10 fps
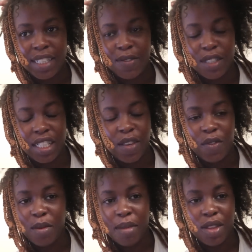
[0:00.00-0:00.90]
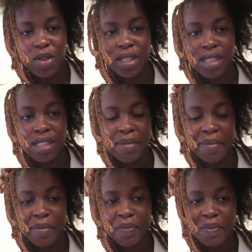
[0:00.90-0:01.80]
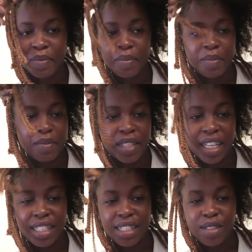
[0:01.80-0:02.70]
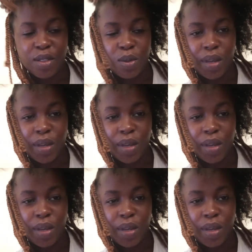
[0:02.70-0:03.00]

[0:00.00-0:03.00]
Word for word: I've tried a few methods. It's not